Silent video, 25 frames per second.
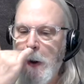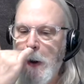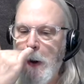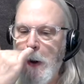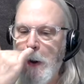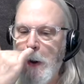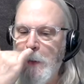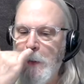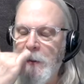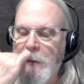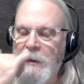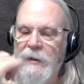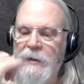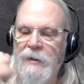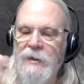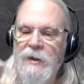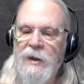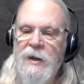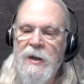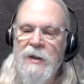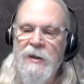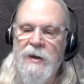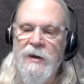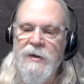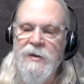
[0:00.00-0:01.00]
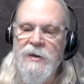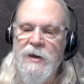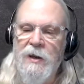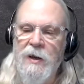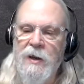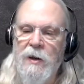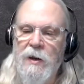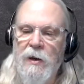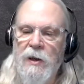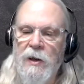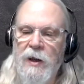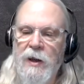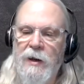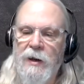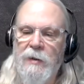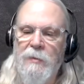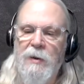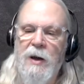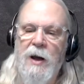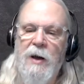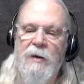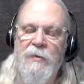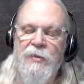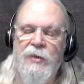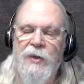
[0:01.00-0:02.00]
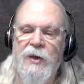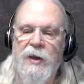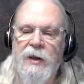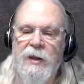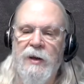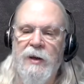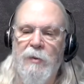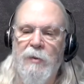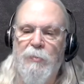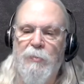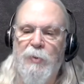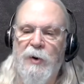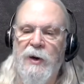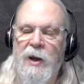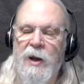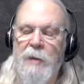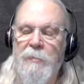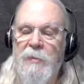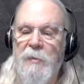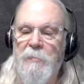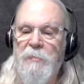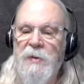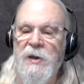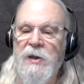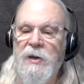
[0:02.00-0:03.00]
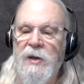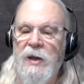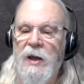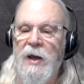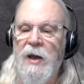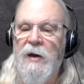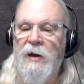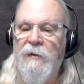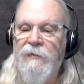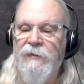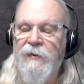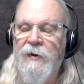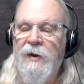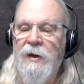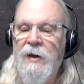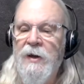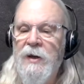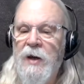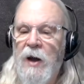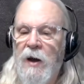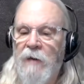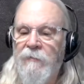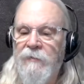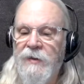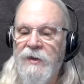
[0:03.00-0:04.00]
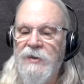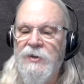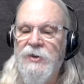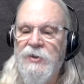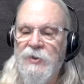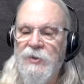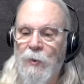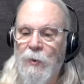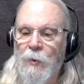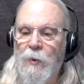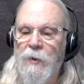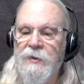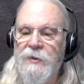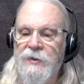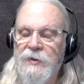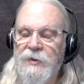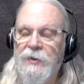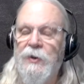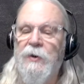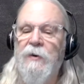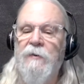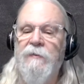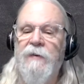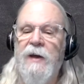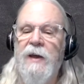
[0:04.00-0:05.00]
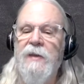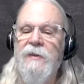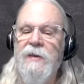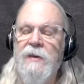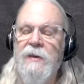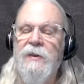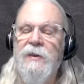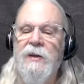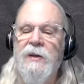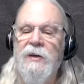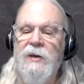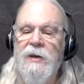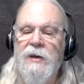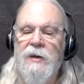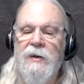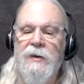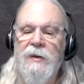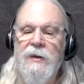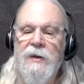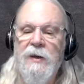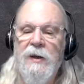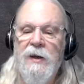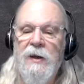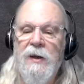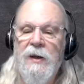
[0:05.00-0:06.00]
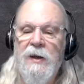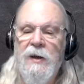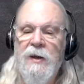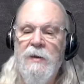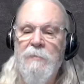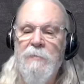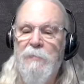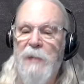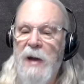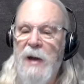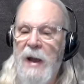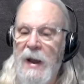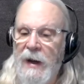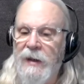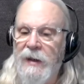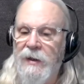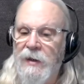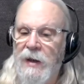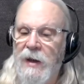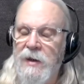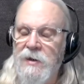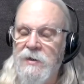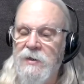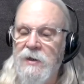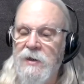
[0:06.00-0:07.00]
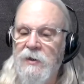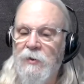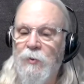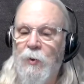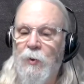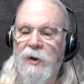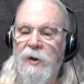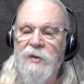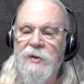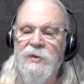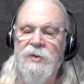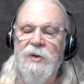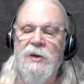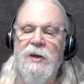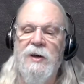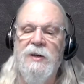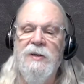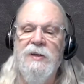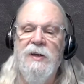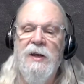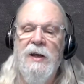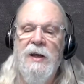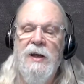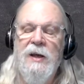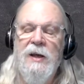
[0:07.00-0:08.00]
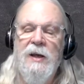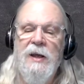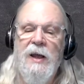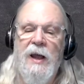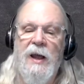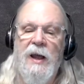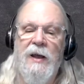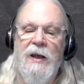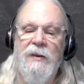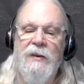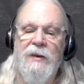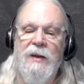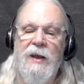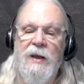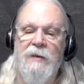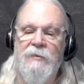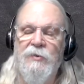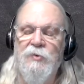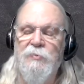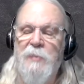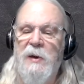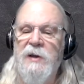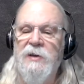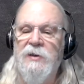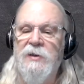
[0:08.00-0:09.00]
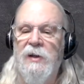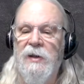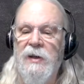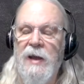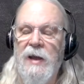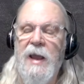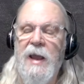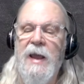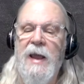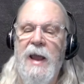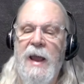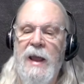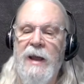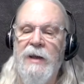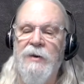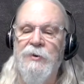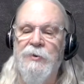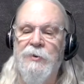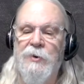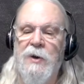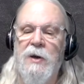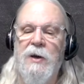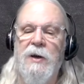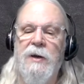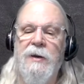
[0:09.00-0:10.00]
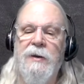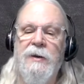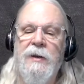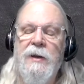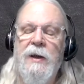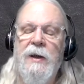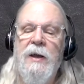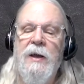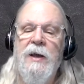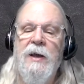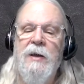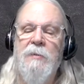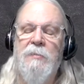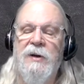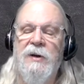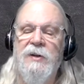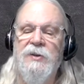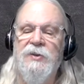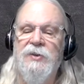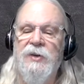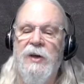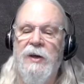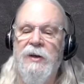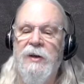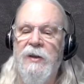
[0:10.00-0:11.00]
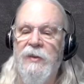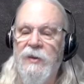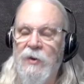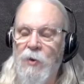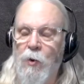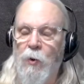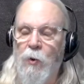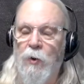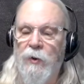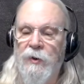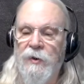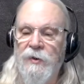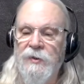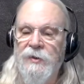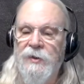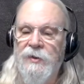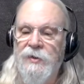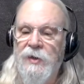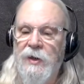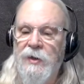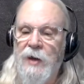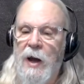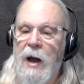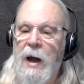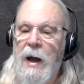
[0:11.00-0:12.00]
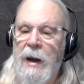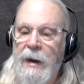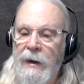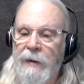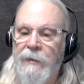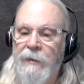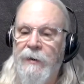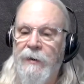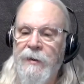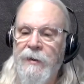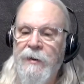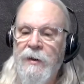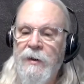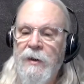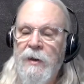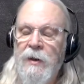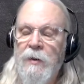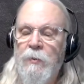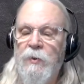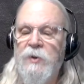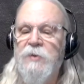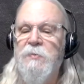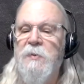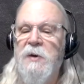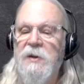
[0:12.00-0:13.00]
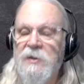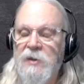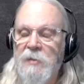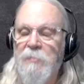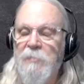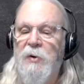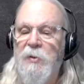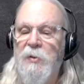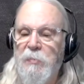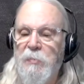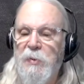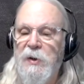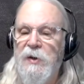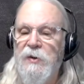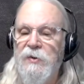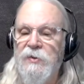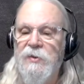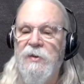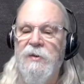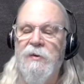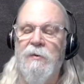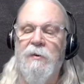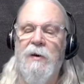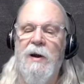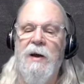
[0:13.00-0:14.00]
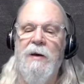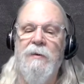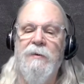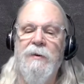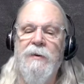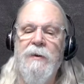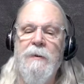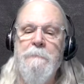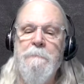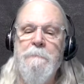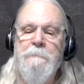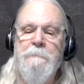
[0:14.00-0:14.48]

And then you can click on a thing and it'll bring up a PDF of the stored survey that they did back in 1926. And it was basically a hand drawing, but it said in the corners, it said iron, which means they put pins in the ground.